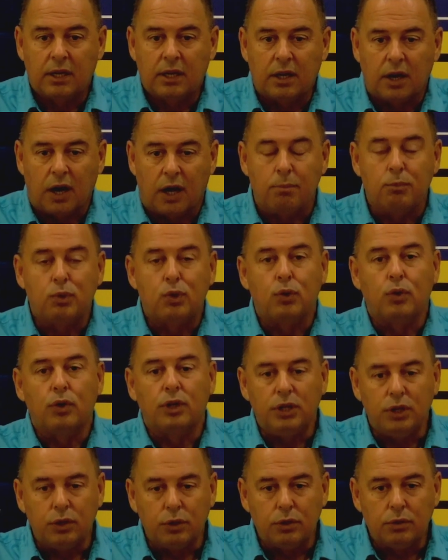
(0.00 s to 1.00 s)
I'm sure
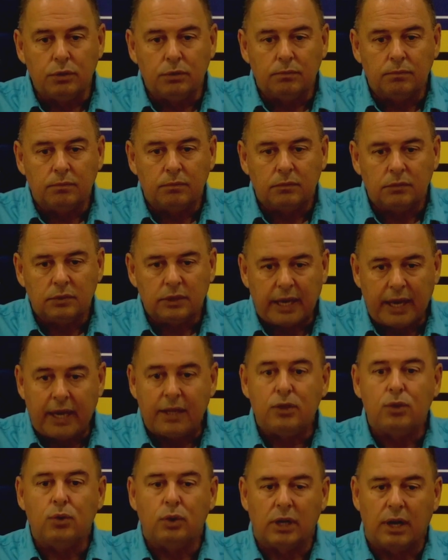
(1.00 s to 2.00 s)
you
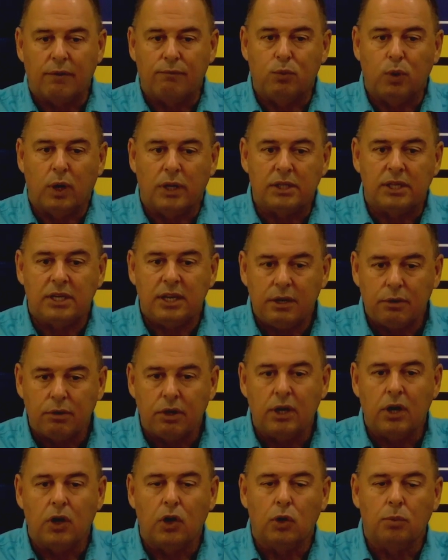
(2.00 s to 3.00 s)
and your loved ones here at
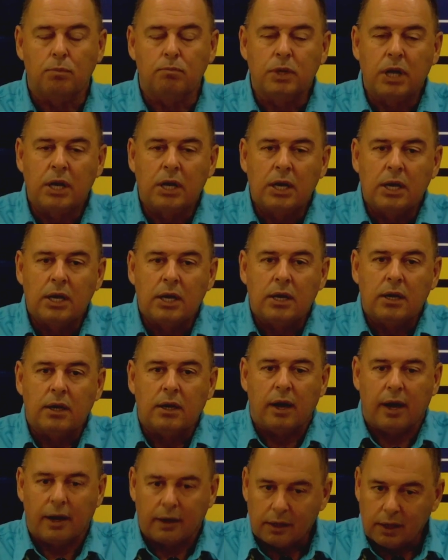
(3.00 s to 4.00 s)
home
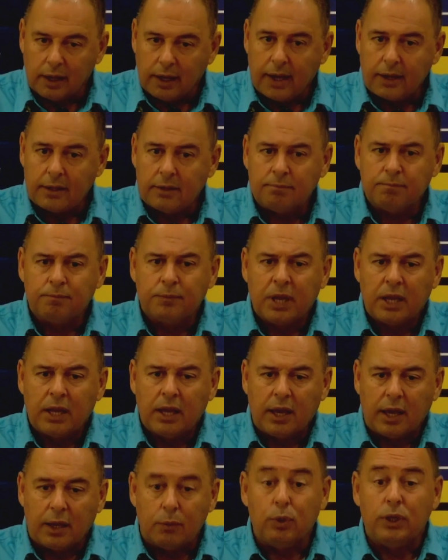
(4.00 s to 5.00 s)
are glad,
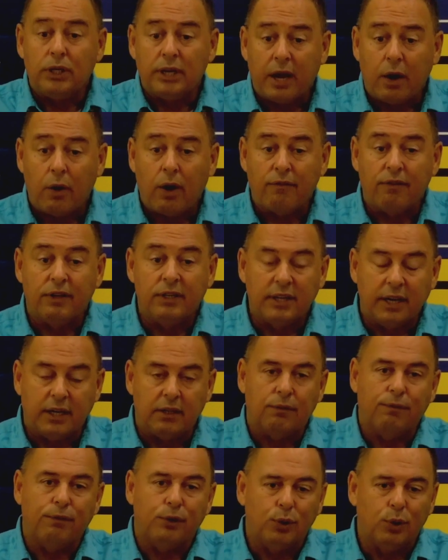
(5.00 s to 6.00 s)
and we now have a date
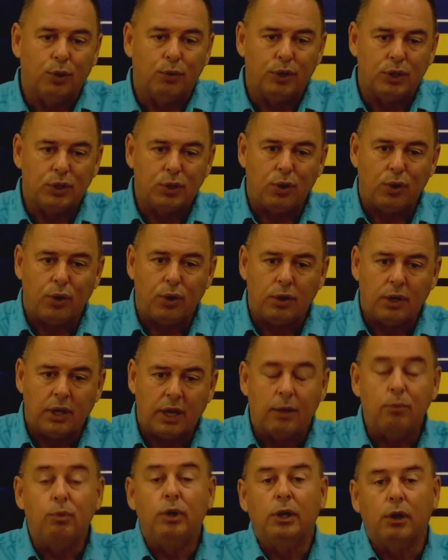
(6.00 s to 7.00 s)
for your return,
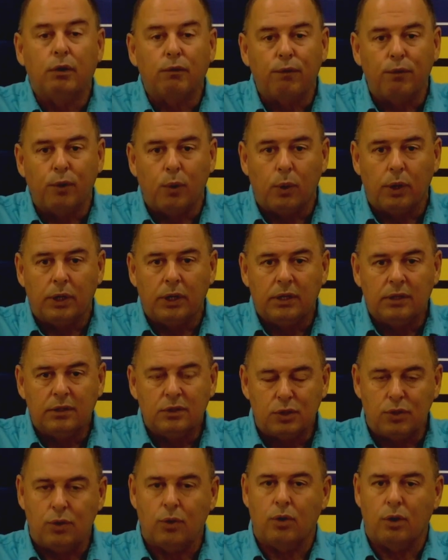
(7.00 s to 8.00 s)
and we look forward
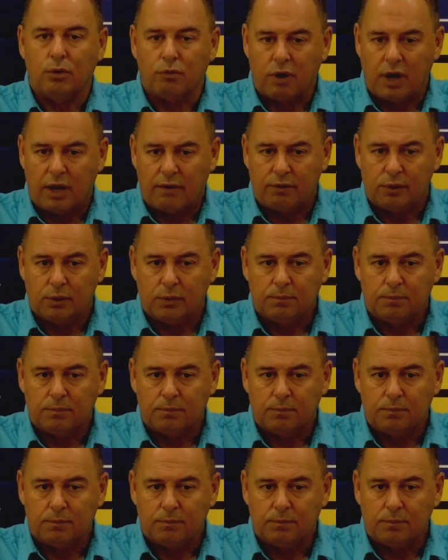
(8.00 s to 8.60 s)
to your arrival.